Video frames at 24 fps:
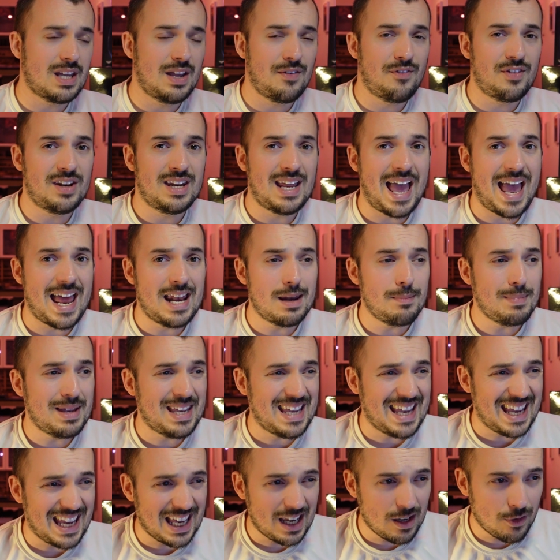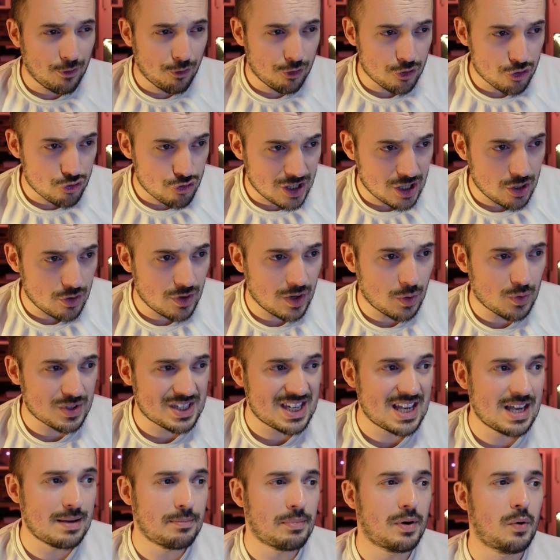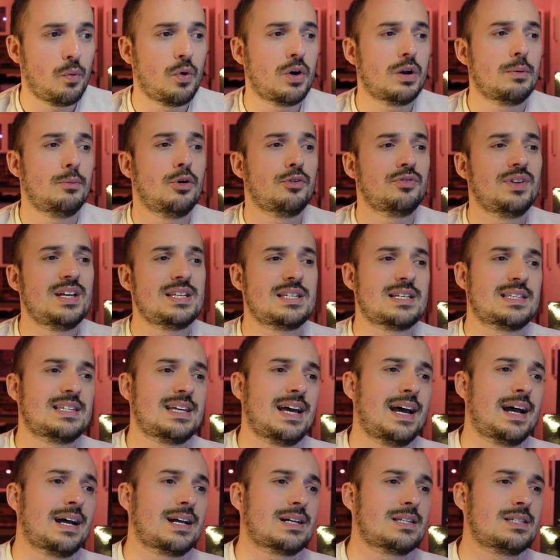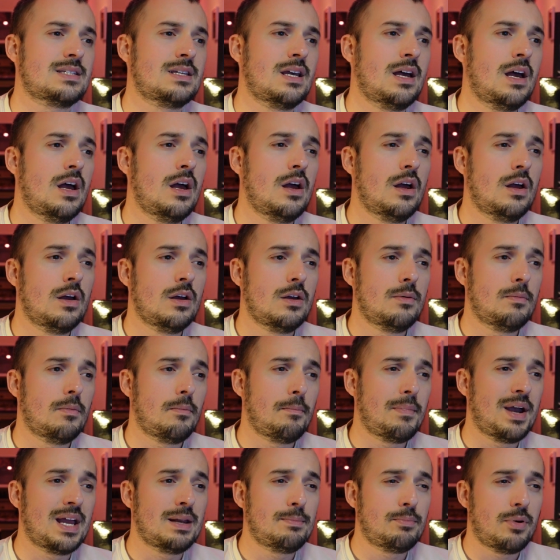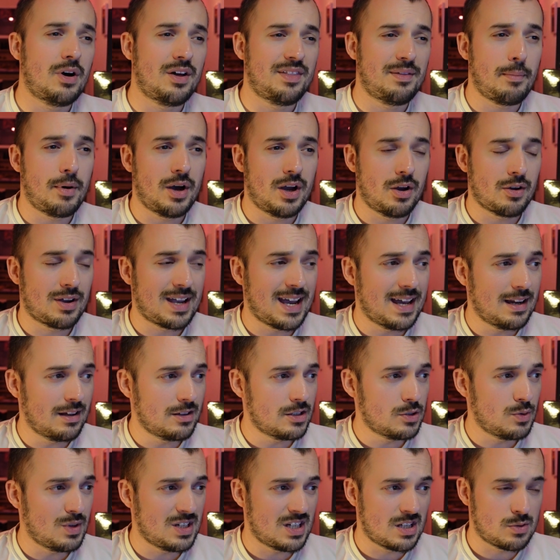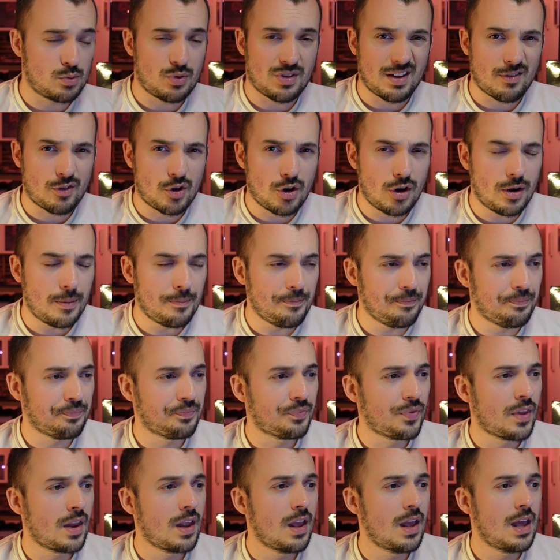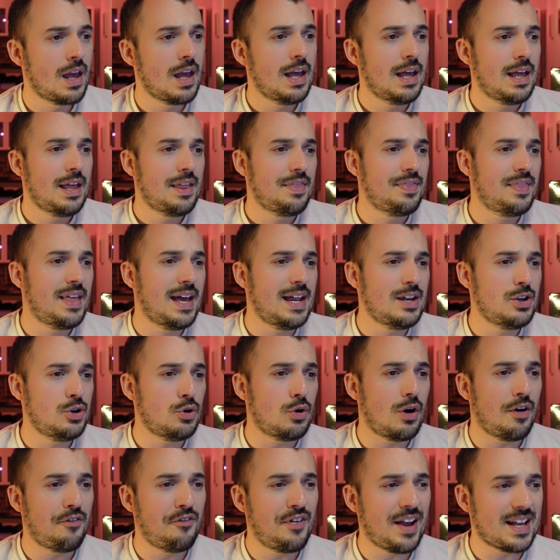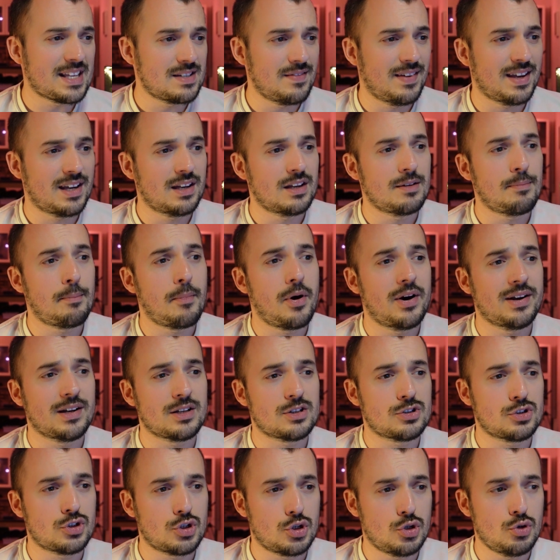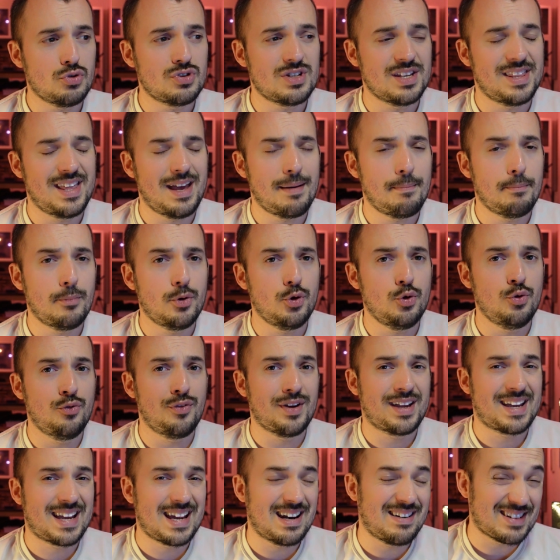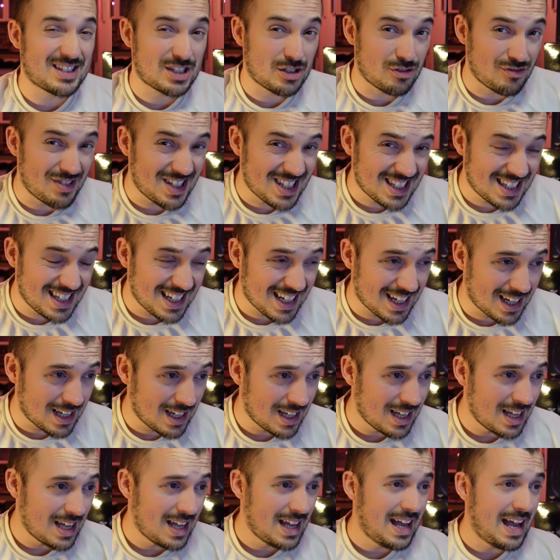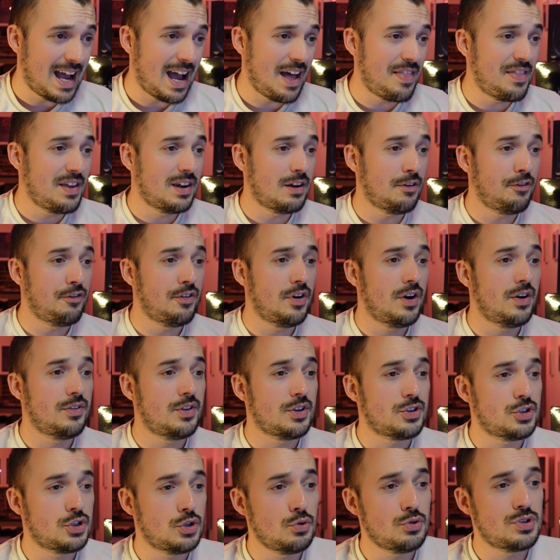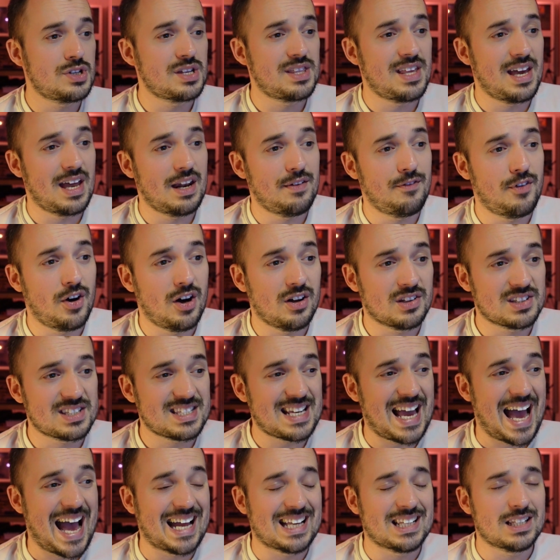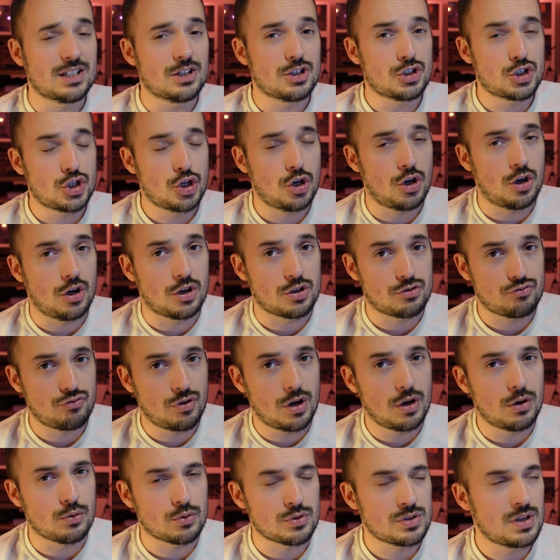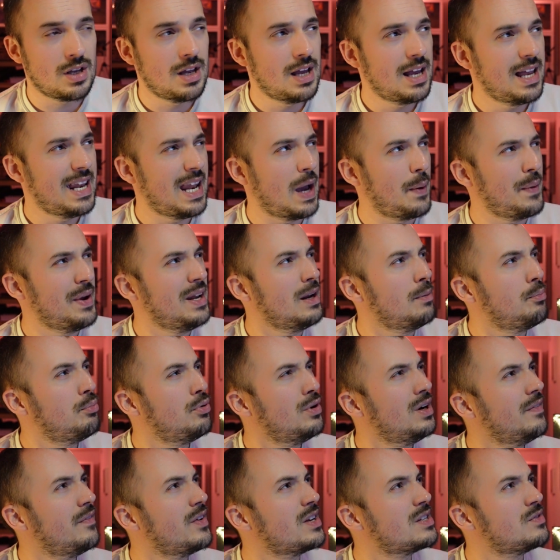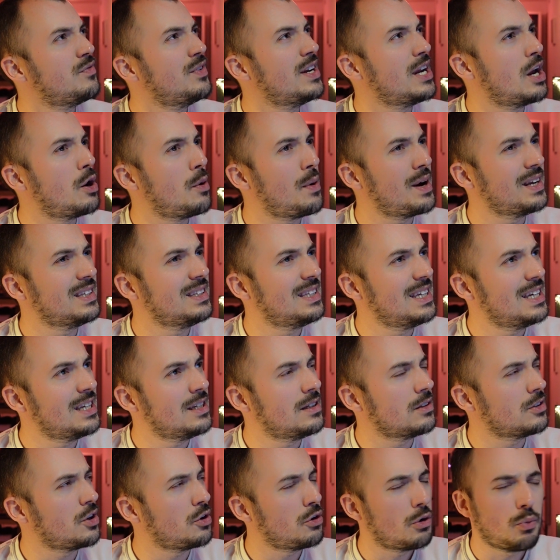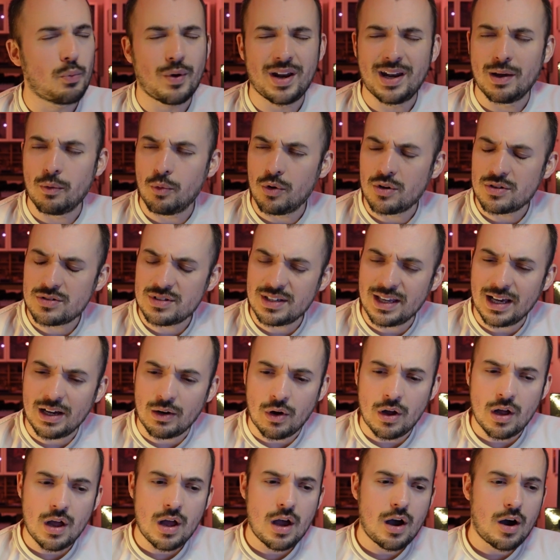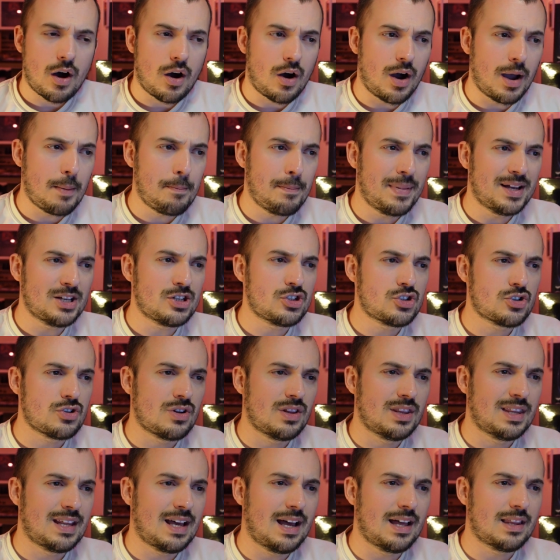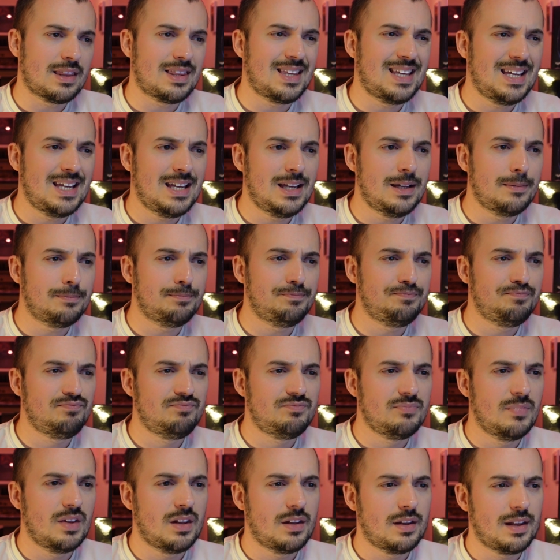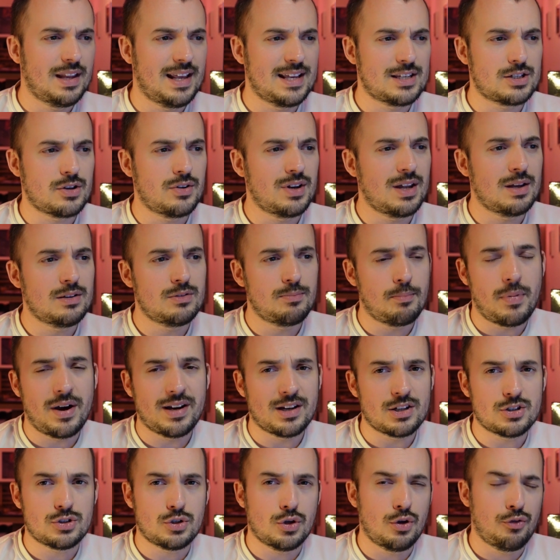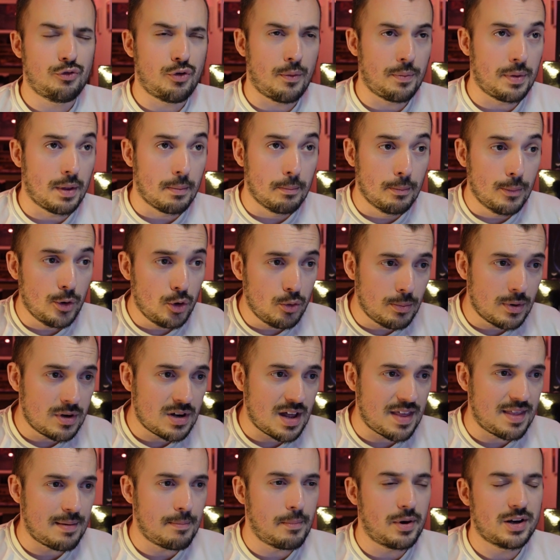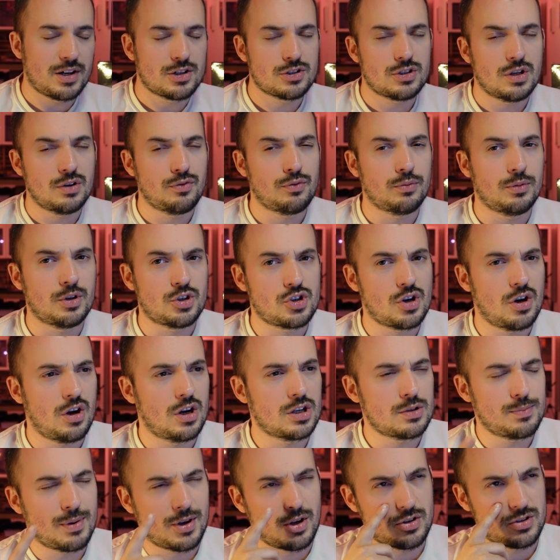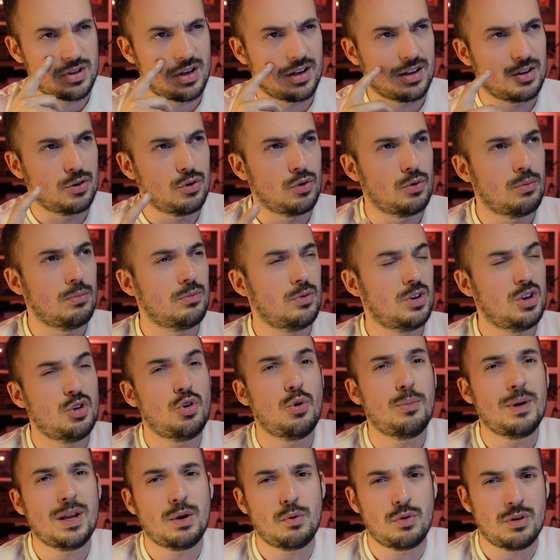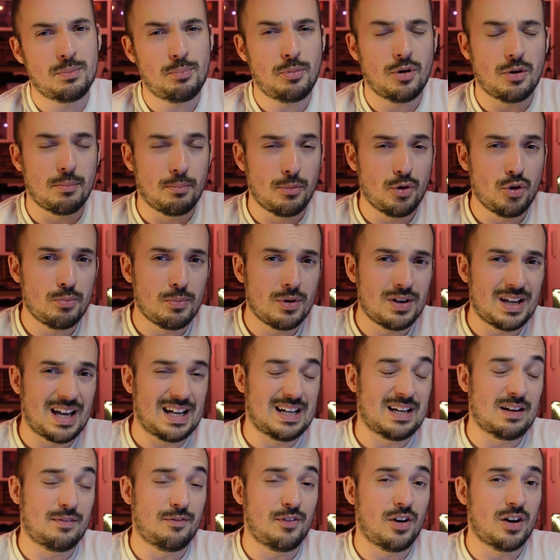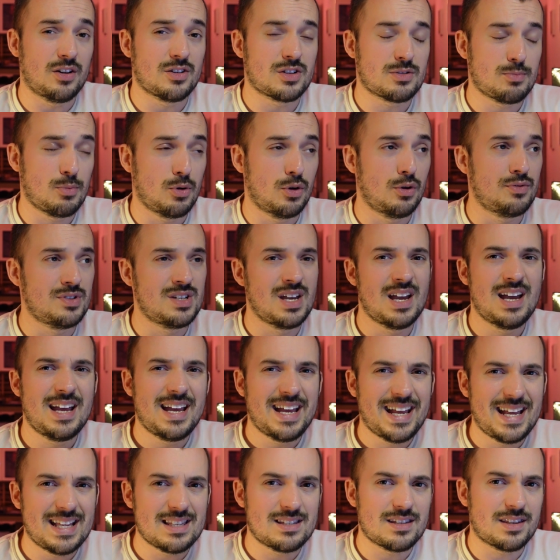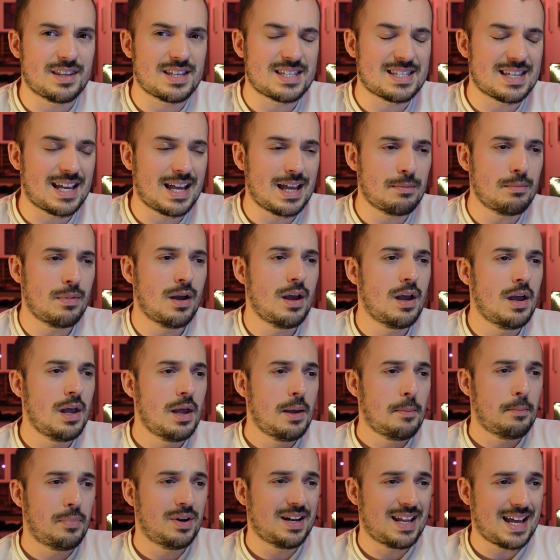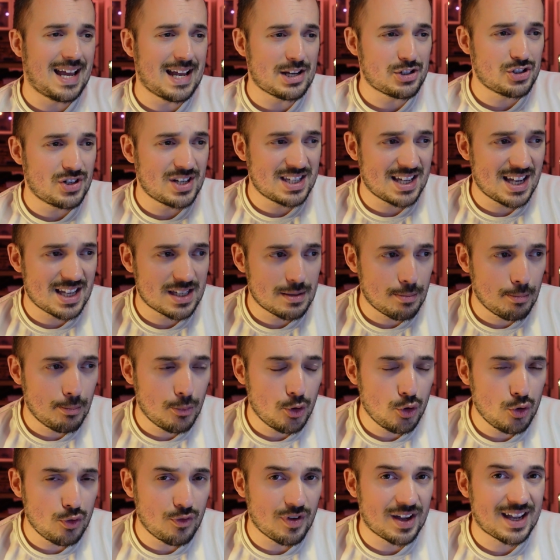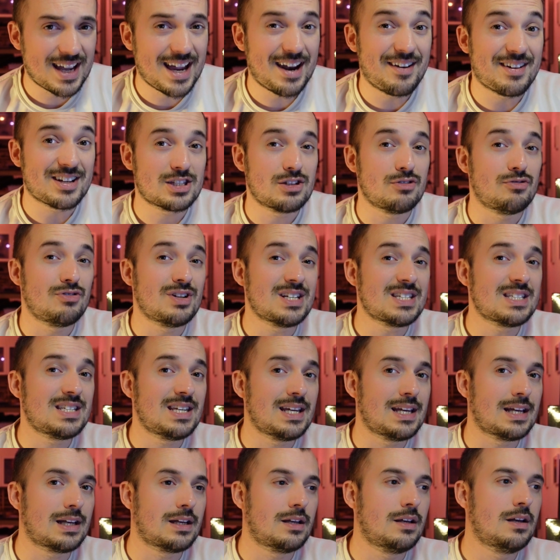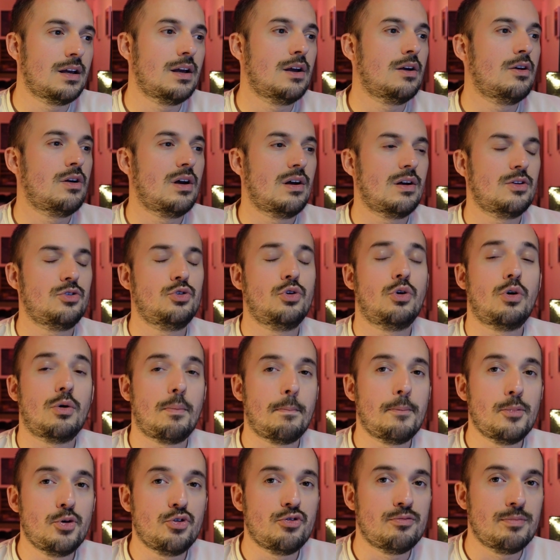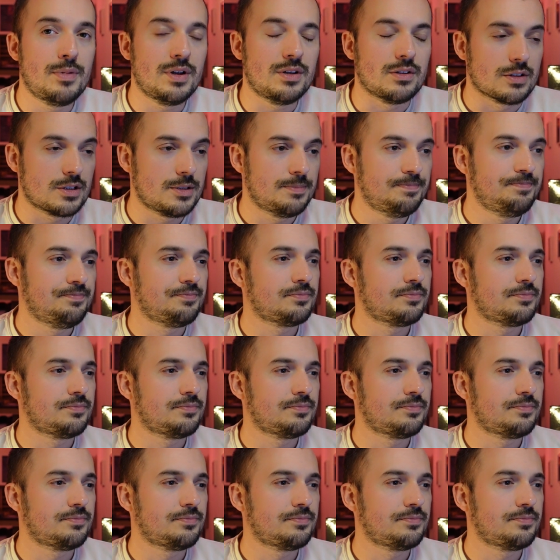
if an enemy infantry unit was hit by one or more of these attacks made by the biocannons, which is what they've got, then you're effectively going to -2 to their move characteristic, and then a further 2 to their advance and charge rolls. Now, in a previous video I did, don't know when it was now, I mentioned that it's only -2 from the movement and then -2 from the charge, because I normally would put movement and advanced moves into the same, but it actually says move characteristic, not movement.